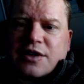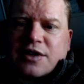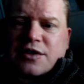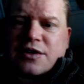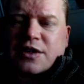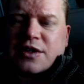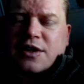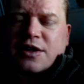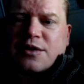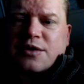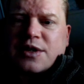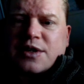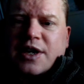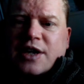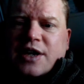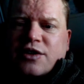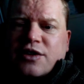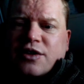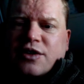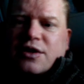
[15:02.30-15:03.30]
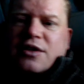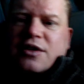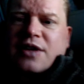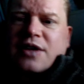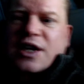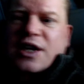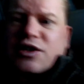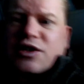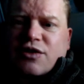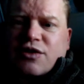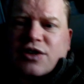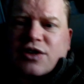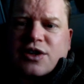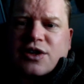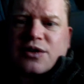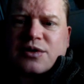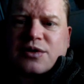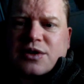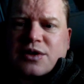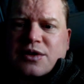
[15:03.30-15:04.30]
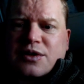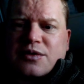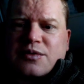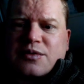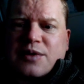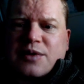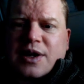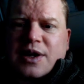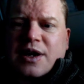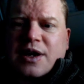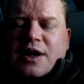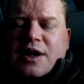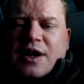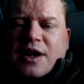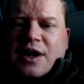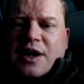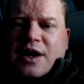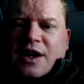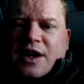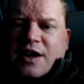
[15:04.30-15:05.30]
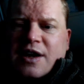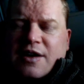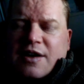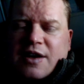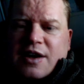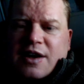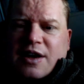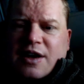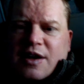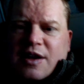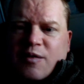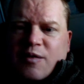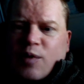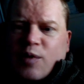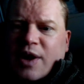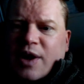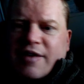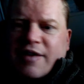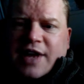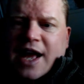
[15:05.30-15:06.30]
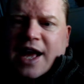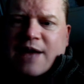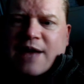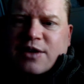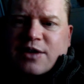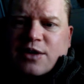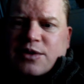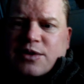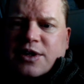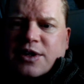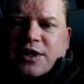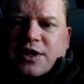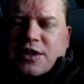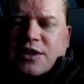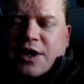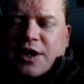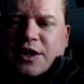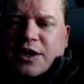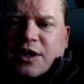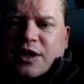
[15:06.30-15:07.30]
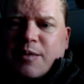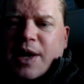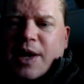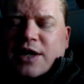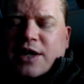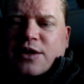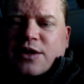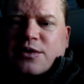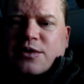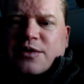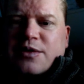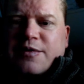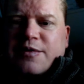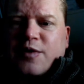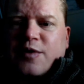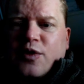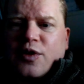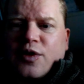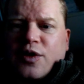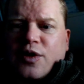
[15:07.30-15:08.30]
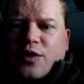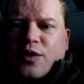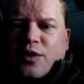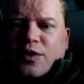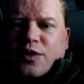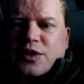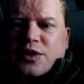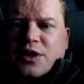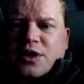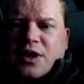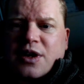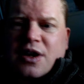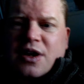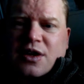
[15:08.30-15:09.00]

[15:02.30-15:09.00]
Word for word: it doesn't use the extra the extra two to uh, whatever game you're using, that's only going to make use of four cores.